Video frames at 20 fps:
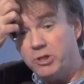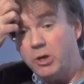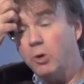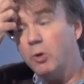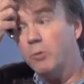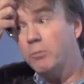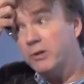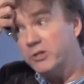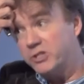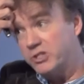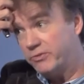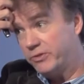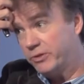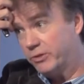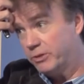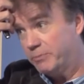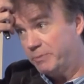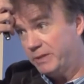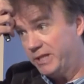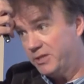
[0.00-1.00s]
a whole bunch of
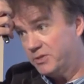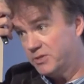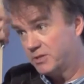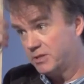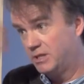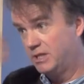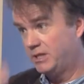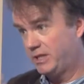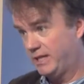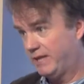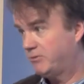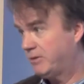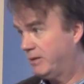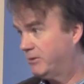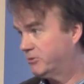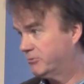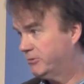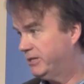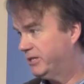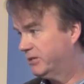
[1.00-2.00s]
Europeans. You have to be
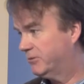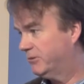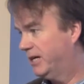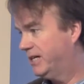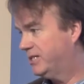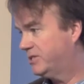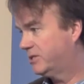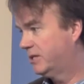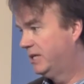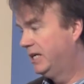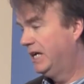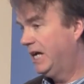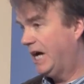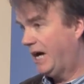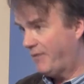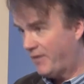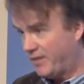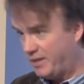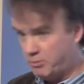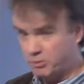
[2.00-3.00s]
able to read or write.
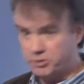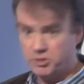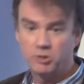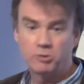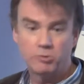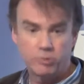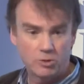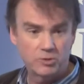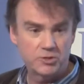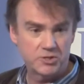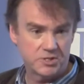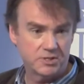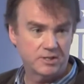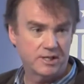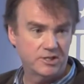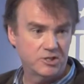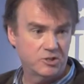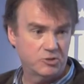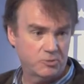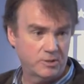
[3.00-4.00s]
And then they put on quotas in
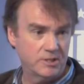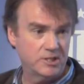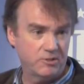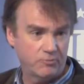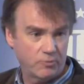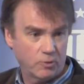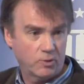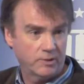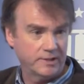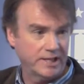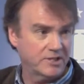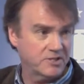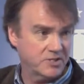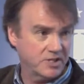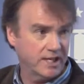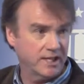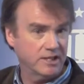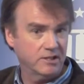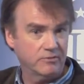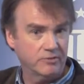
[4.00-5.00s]
1924, and that's
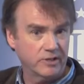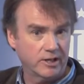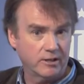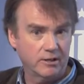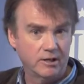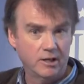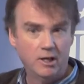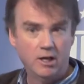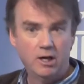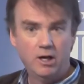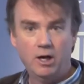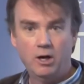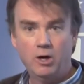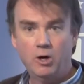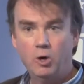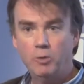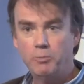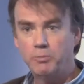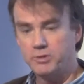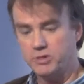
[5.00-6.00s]
the end of their
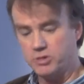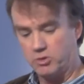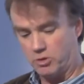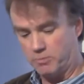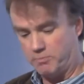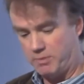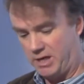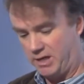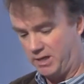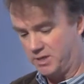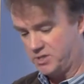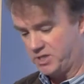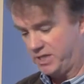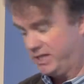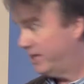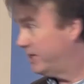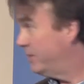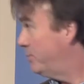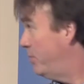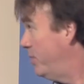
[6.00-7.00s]
open door policy.
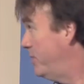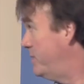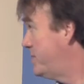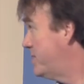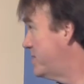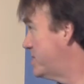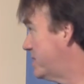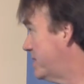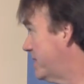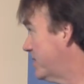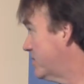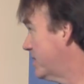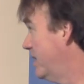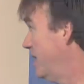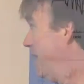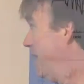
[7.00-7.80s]
Now, the point is that